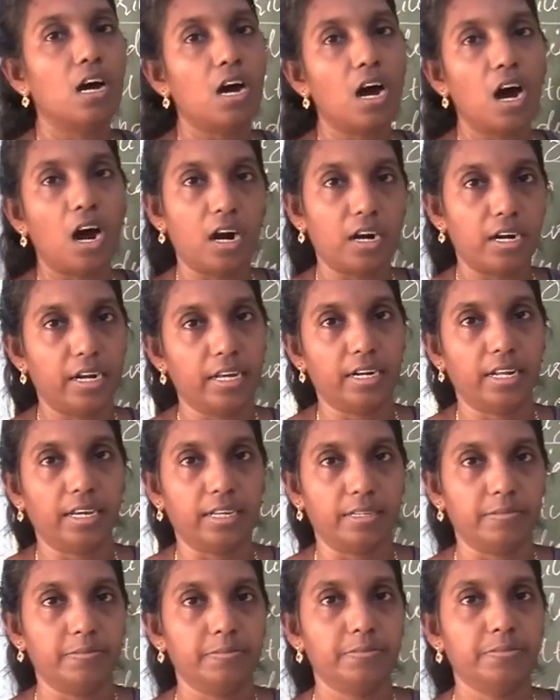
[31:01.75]

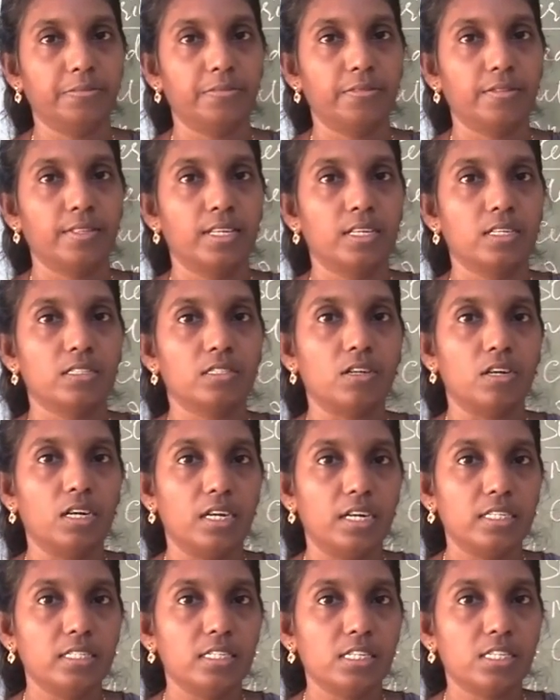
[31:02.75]
hardening. So,
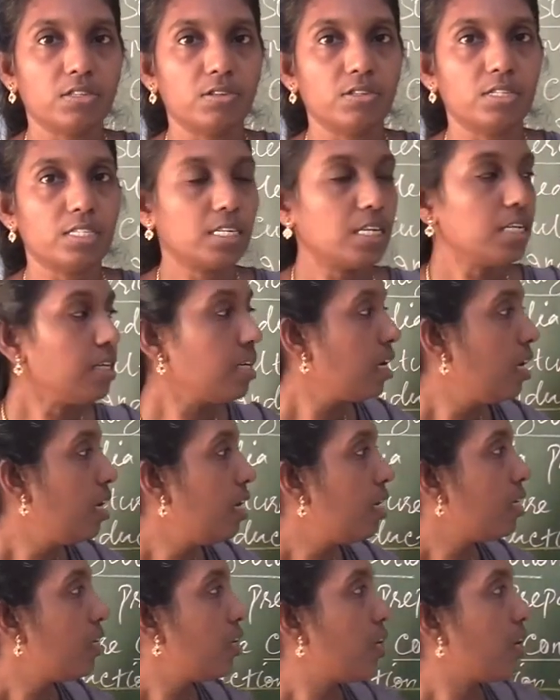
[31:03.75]
learn this question,
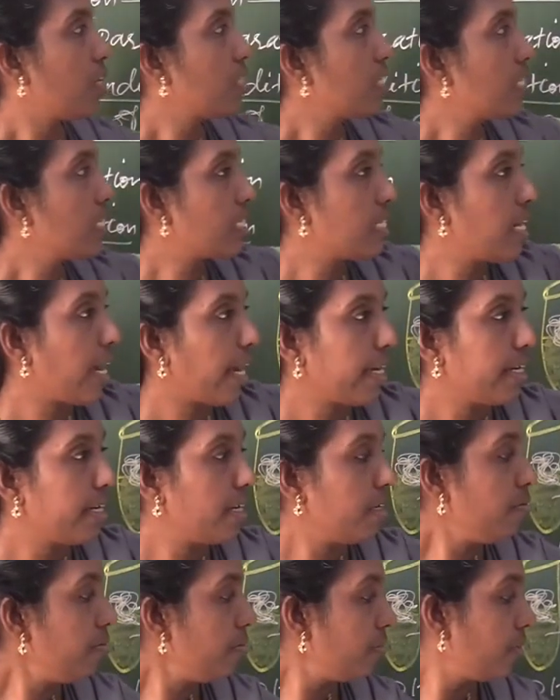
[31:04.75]
draw this
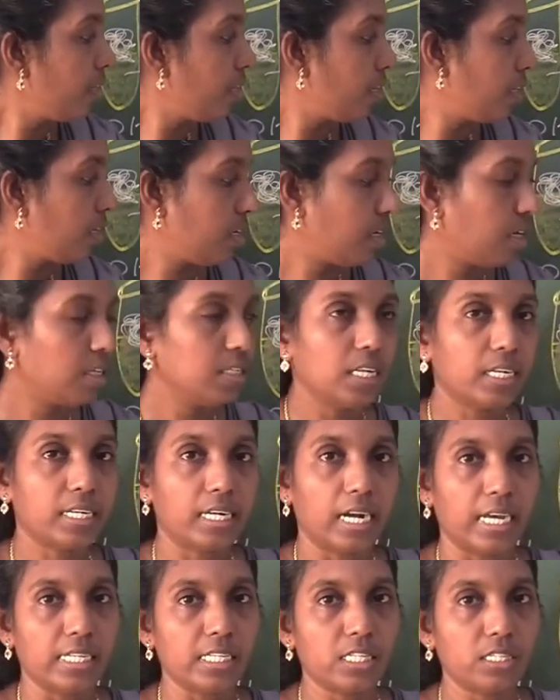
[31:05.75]
diagram in the
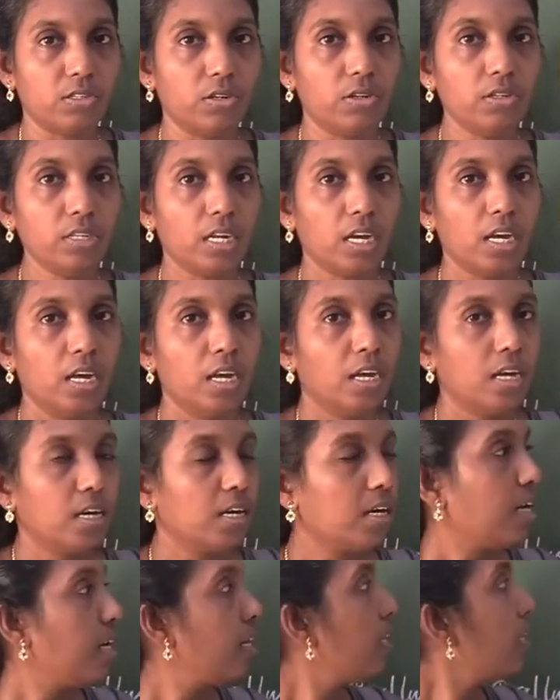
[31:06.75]
class note,
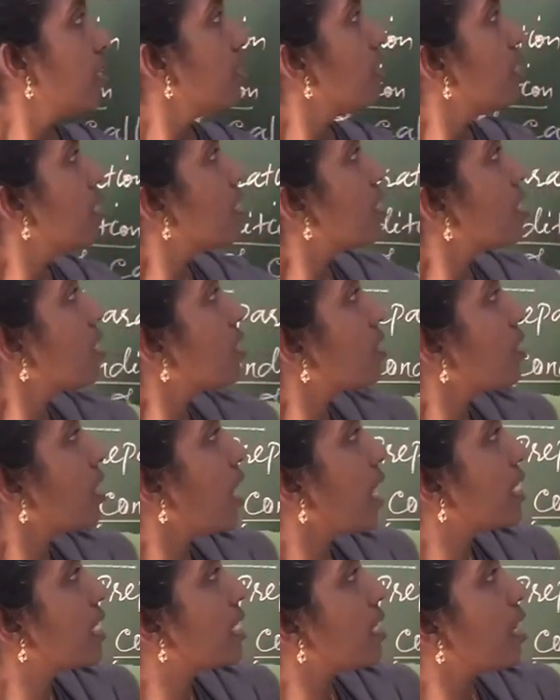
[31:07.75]
and this is
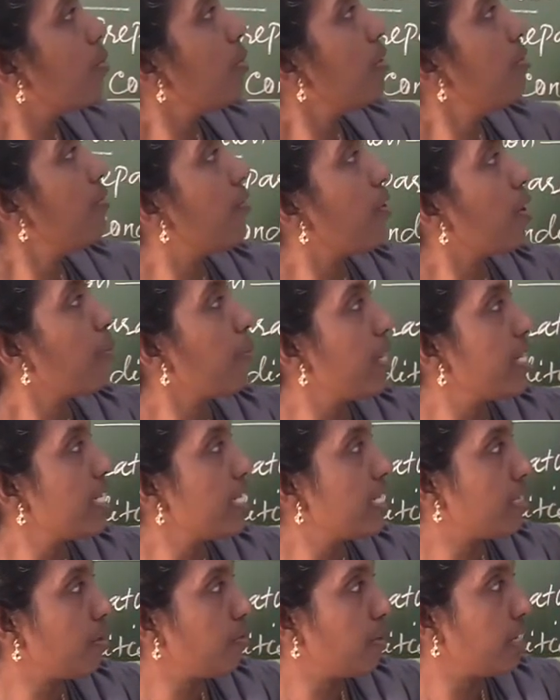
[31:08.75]
example for
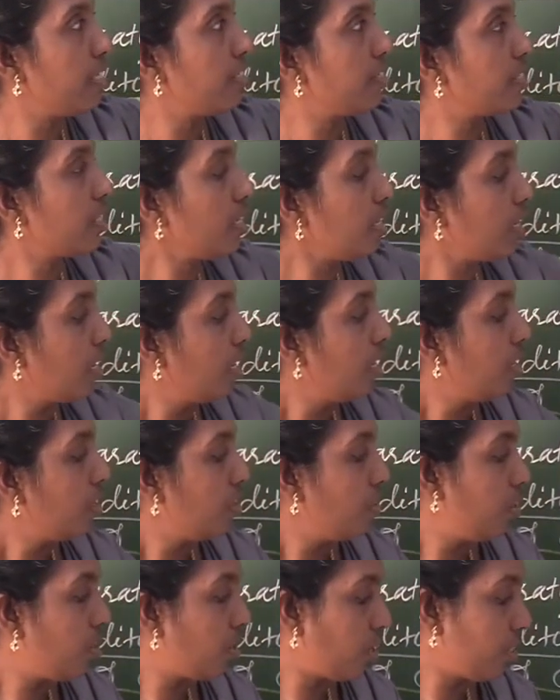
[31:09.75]
meristem culture.
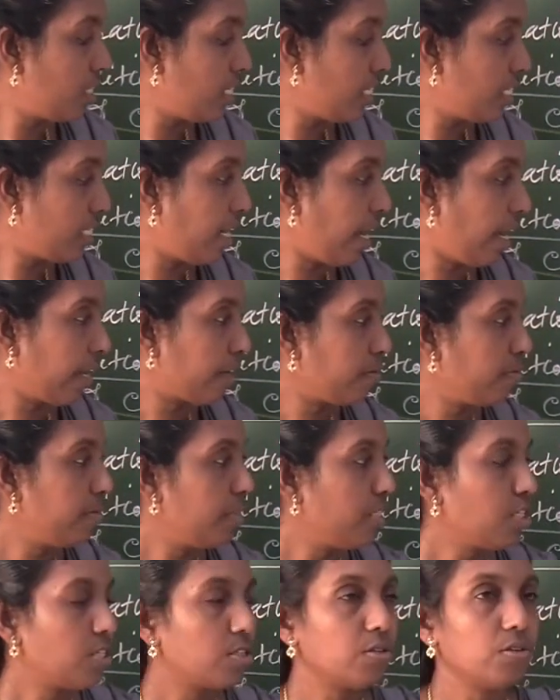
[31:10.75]
Draw this diagram.
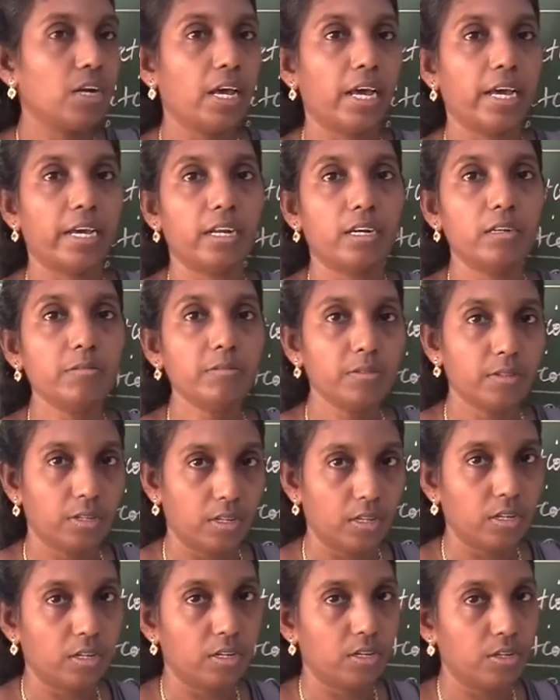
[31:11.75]
These 2 diagram
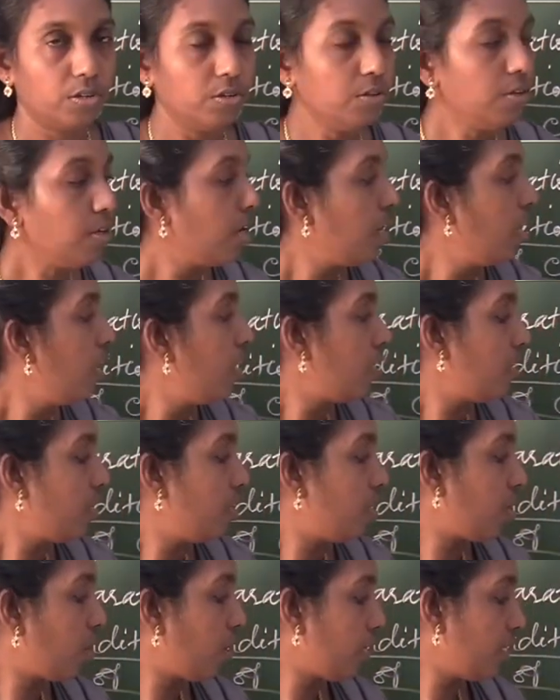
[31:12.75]
you
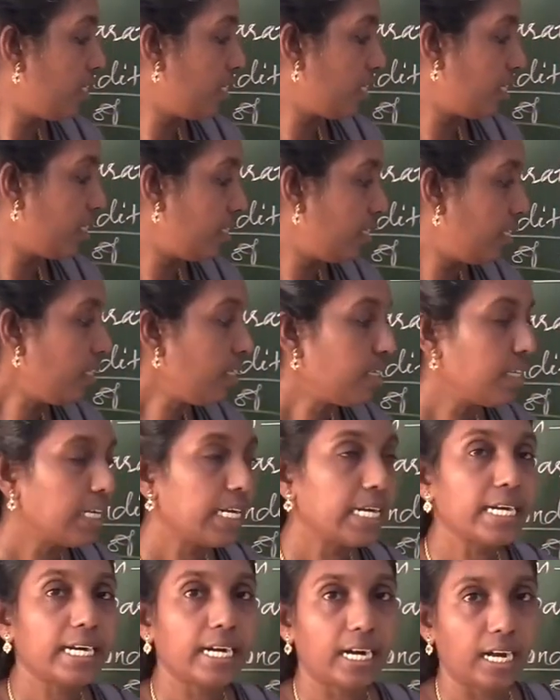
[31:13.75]
draw it in the
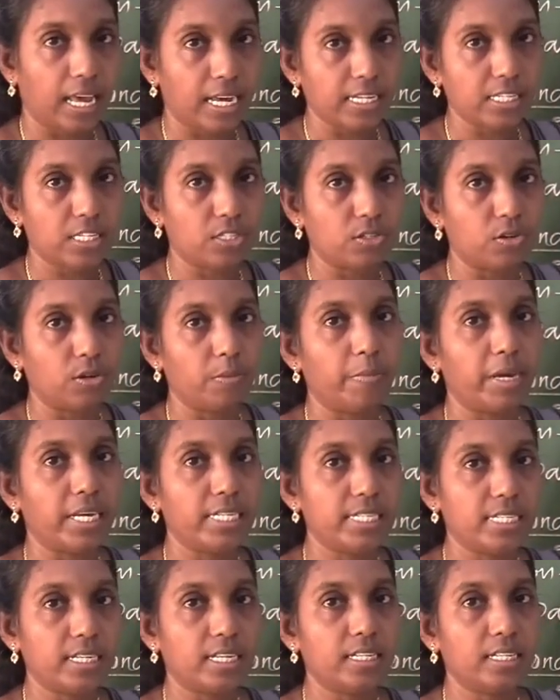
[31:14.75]
class note,
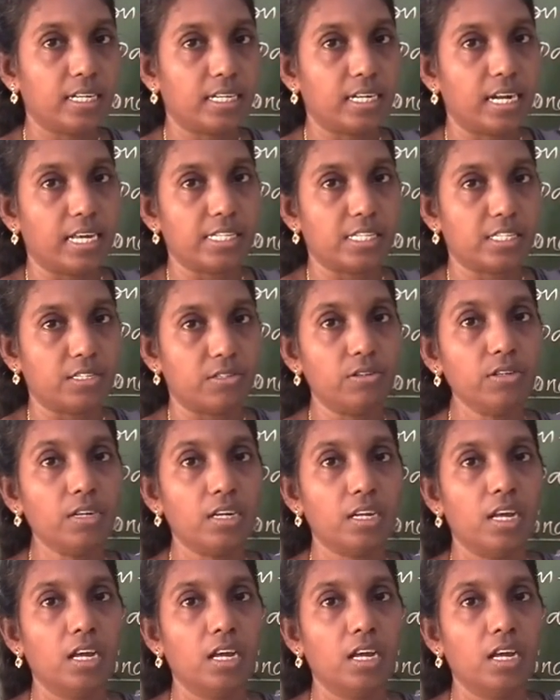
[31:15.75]
maintain the class note